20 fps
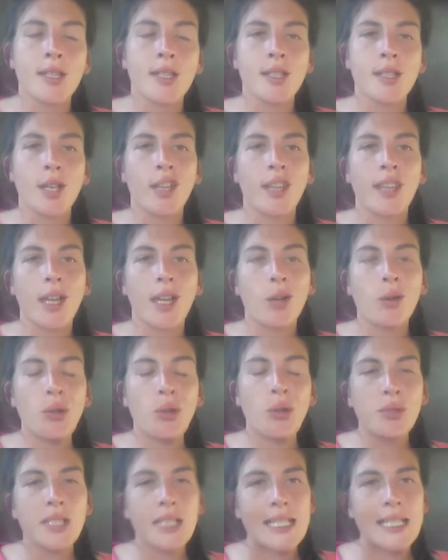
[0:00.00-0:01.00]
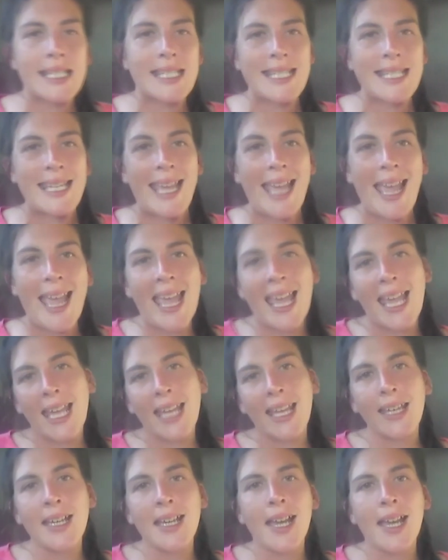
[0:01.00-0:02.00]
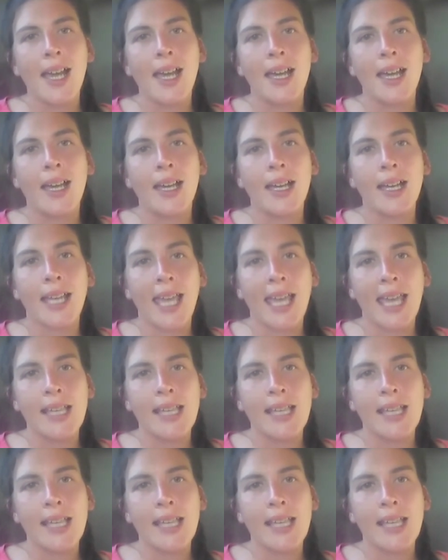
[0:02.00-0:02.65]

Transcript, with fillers: so they're called DCA uh,